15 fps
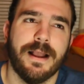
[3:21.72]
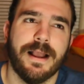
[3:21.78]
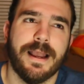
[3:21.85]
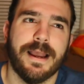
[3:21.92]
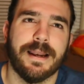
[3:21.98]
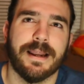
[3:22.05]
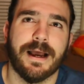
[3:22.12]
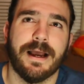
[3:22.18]

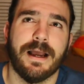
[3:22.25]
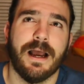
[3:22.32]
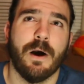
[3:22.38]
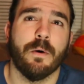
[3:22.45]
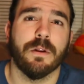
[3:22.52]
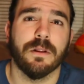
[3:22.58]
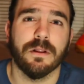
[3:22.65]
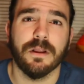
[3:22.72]
And I
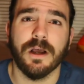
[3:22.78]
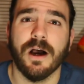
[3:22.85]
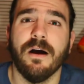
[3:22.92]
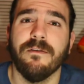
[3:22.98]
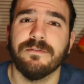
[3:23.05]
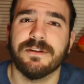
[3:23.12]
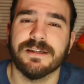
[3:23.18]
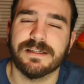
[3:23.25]
would
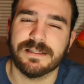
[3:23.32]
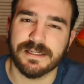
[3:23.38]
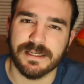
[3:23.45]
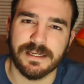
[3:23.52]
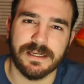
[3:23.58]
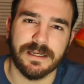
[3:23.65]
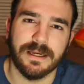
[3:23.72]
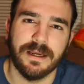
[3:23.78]
love to
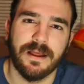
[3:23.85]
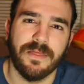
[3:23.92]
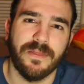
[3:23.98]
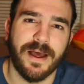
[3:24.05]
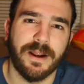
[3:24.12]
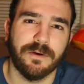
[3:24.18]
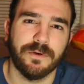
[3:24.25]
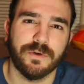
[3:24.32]
see
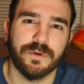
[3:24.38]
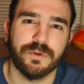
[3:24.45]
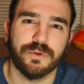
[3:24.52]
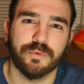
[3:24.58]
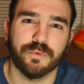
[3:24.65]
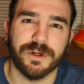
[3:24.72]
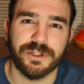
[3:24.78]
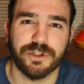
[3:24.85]
that
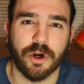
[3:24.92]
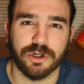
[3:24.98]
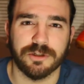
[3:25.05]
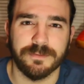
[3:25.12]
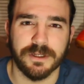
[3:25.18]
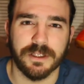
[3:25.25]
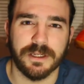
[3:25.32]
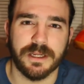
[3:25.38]

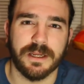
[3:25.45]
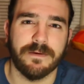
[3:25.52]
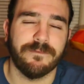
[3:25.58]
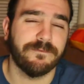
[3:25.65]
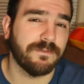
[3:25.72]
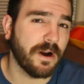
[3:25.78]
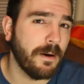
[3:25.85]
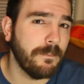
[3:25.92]
rechargeability
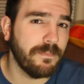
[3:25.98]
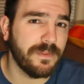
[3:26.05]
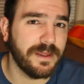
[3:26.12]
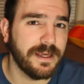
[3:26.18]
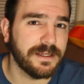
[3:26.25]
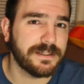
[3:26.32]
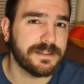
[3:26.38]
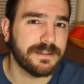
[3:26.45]
from
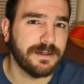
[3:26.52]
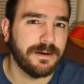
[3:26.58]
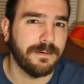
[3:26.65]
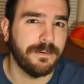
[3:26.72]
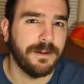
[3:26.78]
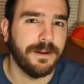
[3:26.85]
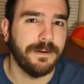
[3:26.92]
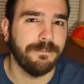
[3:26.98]
this
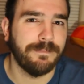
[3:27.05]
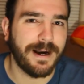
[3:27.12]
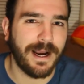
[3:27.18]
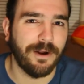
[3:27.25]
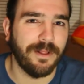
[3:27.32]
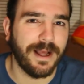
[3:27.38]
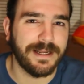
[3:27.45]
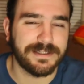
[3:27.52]

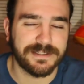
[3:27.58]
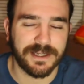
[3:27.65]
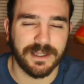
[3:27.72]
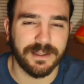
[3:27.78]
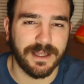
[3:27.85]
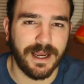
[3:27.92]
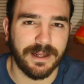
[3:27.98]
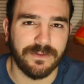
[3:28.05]
BioLite
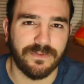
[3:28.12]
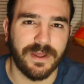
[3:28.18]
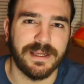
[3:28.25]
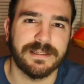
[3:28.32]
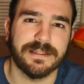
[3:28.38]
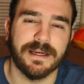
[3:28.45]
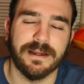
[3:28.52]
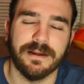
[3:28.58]
sunlight. They
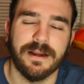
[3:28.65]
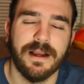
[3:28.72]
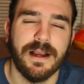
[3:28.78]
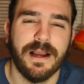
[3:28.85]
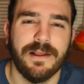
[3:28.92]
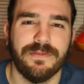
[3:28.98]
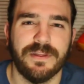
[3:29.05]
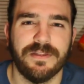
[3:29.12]
say
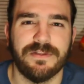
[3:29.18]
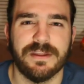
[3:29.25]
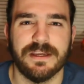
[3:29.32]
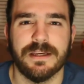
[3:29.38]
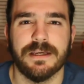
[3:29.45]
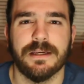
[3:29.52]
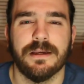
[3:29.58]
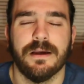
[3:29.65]
that
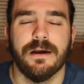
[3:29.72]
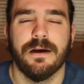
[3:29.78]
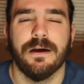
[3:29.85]
the